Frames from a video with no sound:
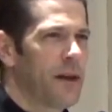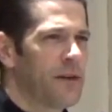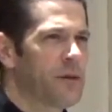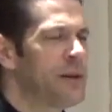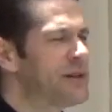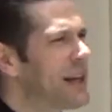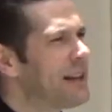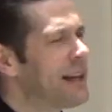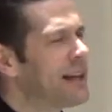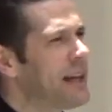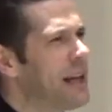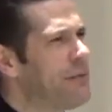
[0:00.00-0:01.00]
So we say,
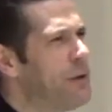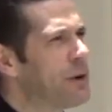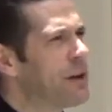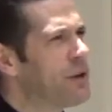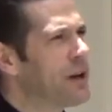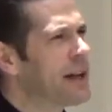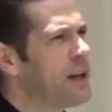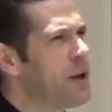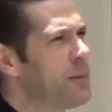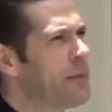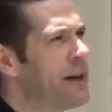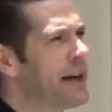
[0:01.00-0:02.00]
like, if you were to look at a
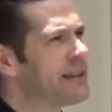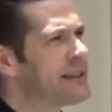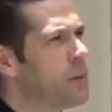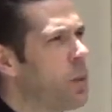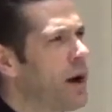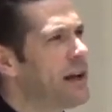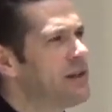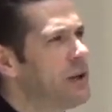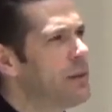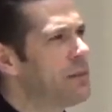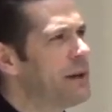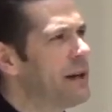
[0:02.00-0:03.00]
human being and say, what is a
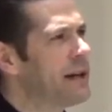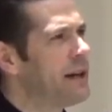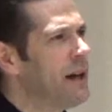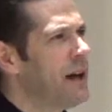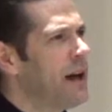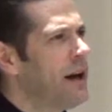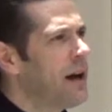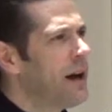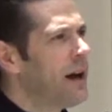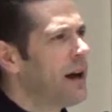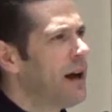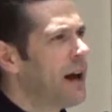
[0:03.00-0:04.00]
human being?
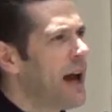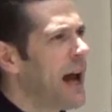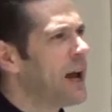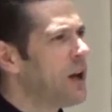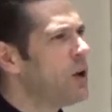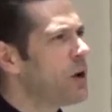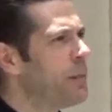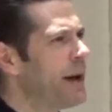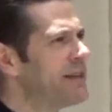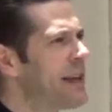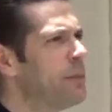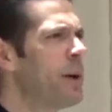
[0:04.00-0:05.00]
You might
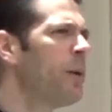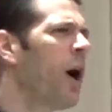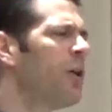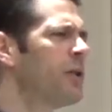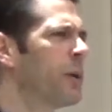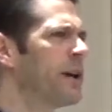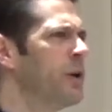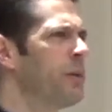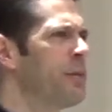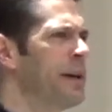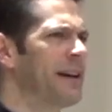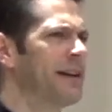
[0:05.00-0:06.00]
say, we all know what a
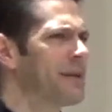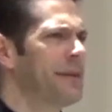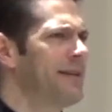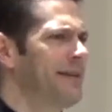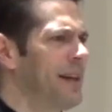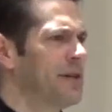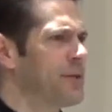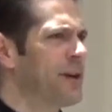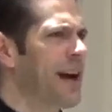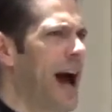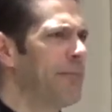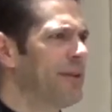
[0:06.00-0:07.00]
human being is. I mean, it's
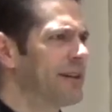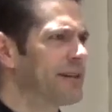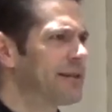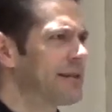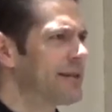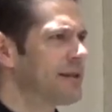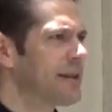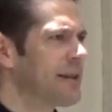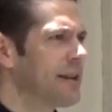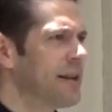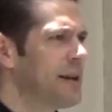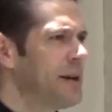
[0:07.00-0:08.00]
very obvious.
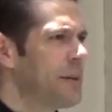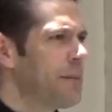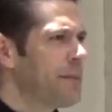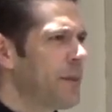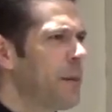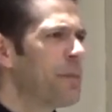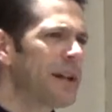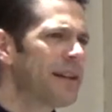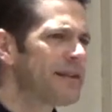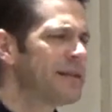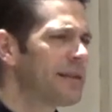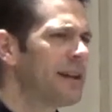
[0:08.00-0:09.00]
But
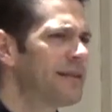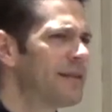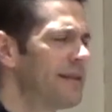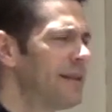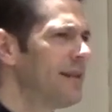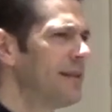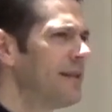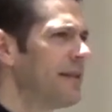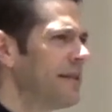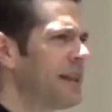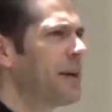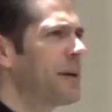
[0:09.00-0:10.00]
let's
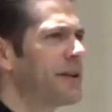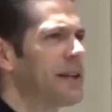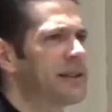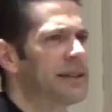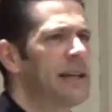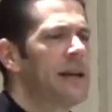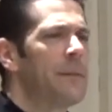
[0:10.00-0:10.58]
think about this.